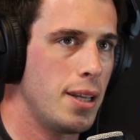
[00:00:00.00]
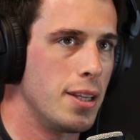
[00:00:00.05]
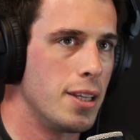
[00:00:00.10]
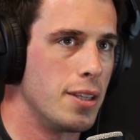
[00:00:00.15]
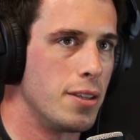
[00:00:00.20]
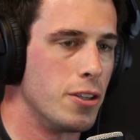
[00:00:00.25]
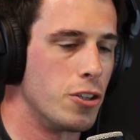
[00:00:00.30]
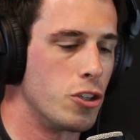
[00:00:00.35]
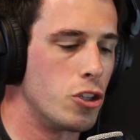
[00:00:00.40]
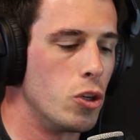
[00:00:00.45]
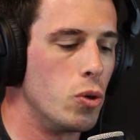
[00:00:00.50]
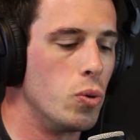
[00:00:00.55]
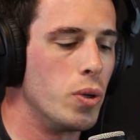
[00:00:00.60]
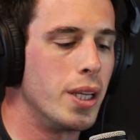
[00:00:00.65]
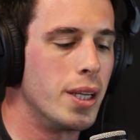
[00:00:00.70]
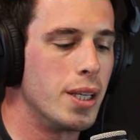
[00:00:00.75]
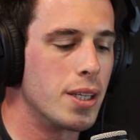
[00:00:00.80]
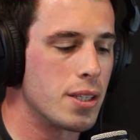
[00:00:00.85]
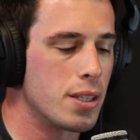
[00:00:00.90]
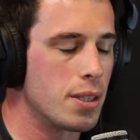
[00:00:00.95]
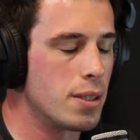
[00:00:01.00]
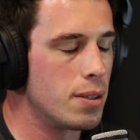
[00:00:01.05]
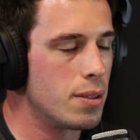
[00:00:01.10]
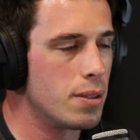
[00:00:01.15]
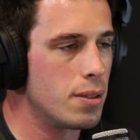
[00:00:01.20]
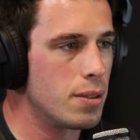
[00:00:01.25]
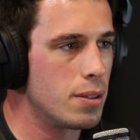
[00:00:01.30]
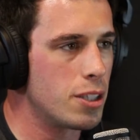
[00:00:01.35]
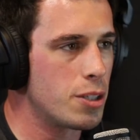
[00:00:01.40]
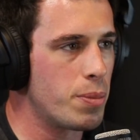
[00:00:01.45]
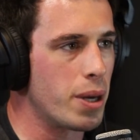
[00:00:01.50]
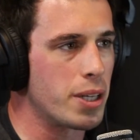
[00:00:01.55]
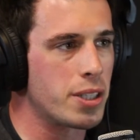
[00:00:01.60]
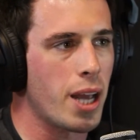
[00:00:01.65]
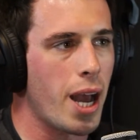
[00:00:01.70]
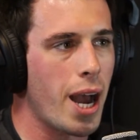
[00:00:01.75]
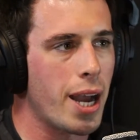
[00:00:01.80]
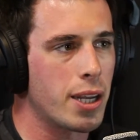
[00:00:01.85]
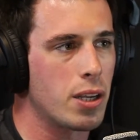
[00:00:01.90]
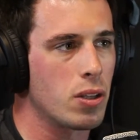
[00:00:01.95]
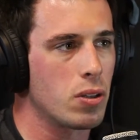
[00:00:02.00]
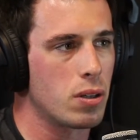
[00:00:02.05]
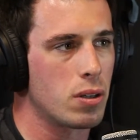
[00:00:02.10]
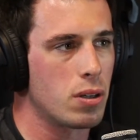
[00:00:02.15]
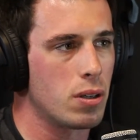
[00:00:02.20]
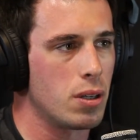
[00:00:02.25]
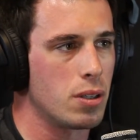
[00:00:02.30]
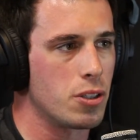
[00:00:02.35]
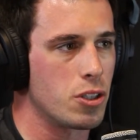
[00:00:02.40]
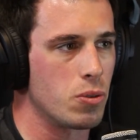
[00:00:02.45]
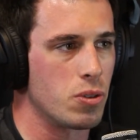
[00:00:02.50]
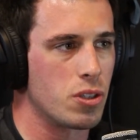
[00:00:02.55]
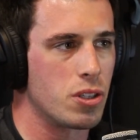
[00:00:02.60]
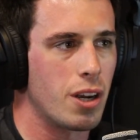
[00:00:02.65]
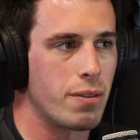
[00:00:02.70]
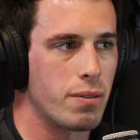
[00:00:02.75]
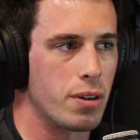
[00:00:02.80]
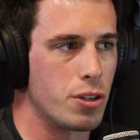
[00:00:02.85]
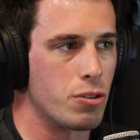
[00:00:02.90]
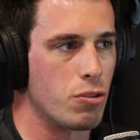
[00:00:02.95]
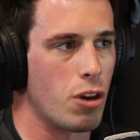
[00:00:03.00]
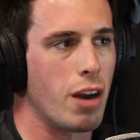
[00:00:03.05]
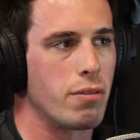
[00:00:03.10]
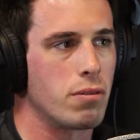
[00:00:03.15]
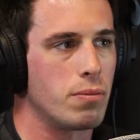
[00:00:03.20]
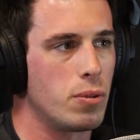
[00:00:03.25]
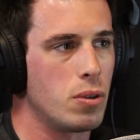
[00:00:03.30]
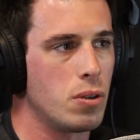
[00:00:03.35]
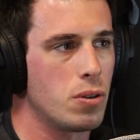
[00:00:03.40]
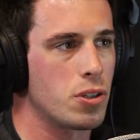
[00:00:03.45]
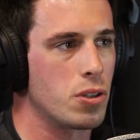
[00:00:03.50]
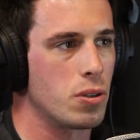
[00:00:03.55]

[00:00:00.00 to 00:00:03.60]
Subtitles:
the tuning isn't spectacular so it's not very drivable.